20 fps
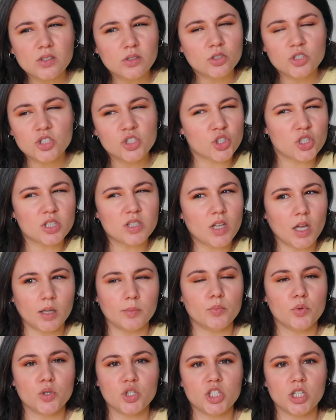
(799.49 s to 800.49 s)
you're just
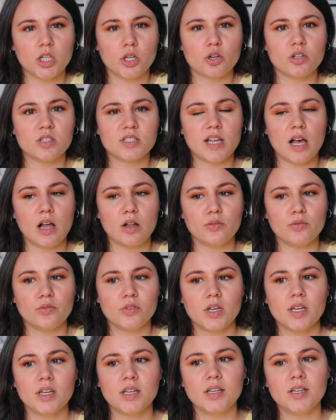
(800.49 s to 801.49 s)
not pushing
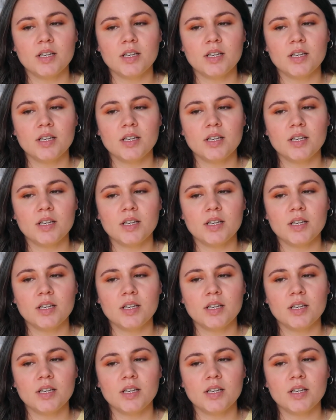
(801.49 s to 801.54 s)
yourself.